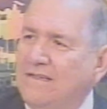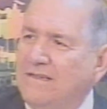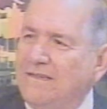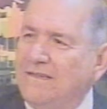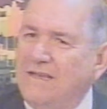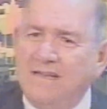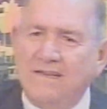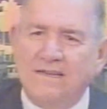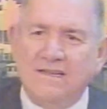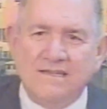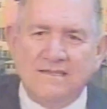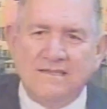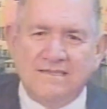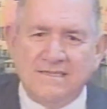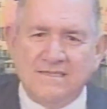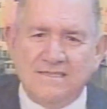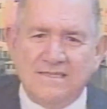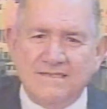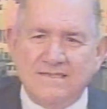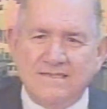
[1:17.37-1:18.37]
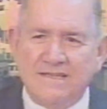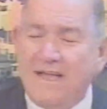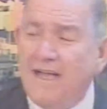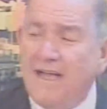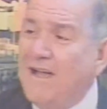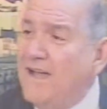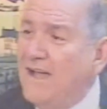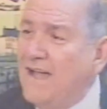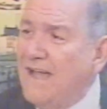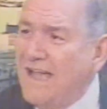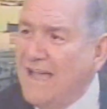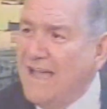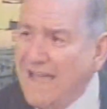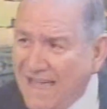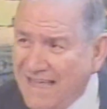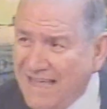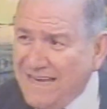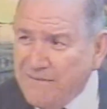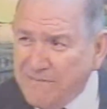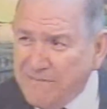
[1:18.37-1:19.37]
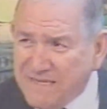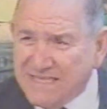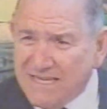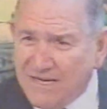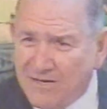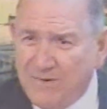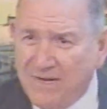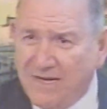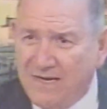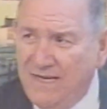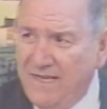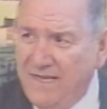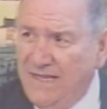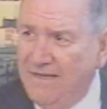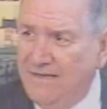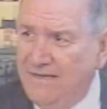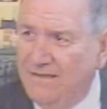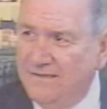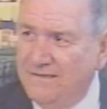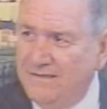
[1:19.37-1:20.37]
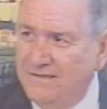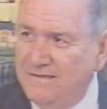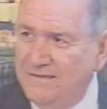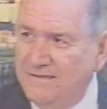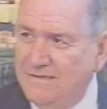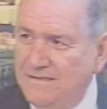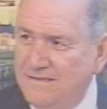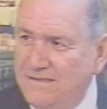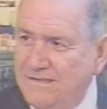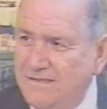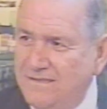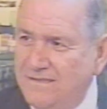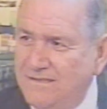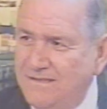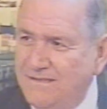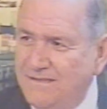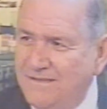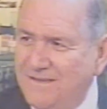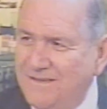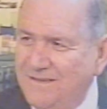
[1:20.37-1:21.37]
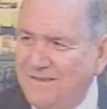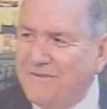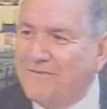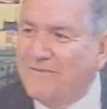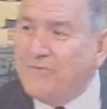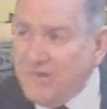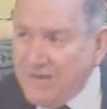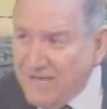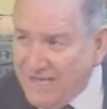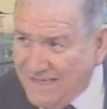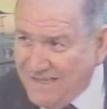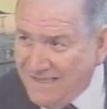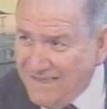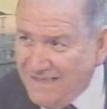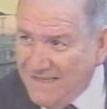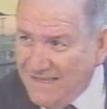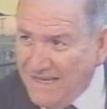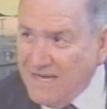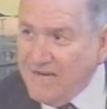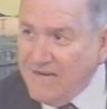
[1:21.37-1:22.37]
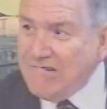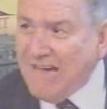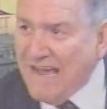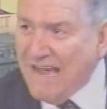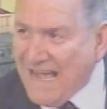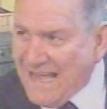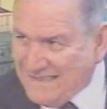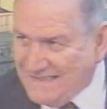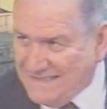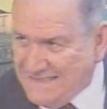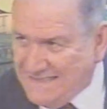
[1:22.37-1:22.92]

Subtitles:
And this is, and let me say quickly here, free, grant.